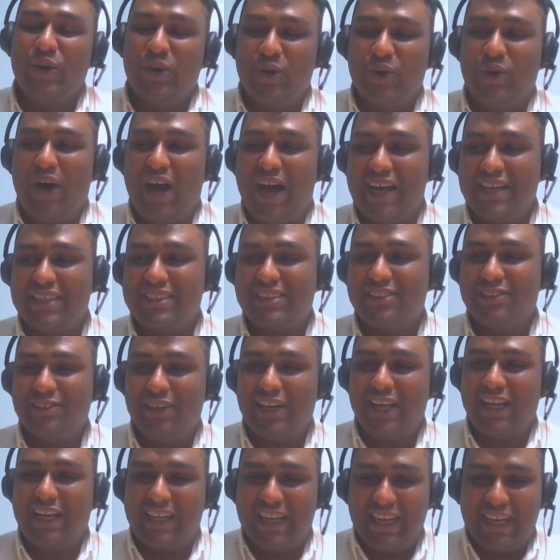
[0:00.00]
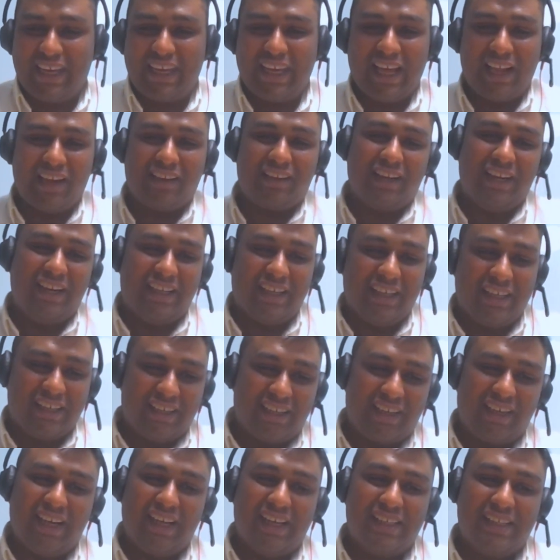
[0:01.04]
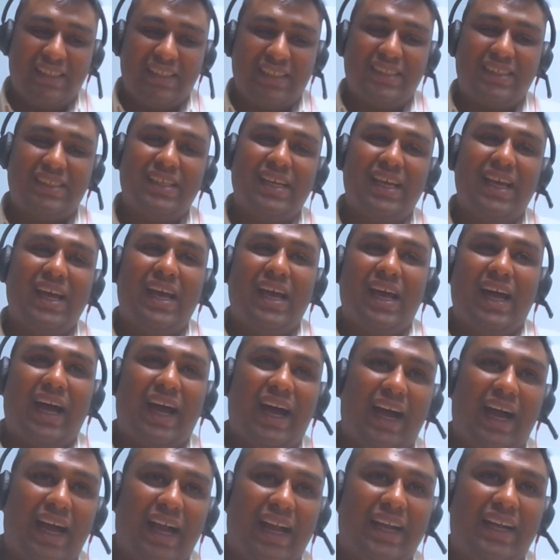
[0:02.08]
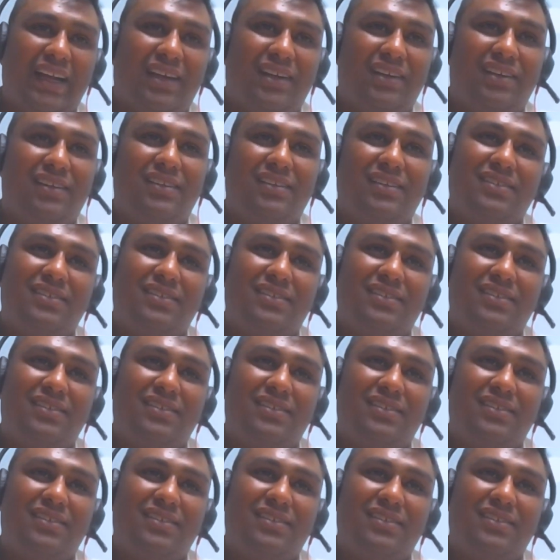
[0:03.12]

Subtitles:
who has to like take calculated risks and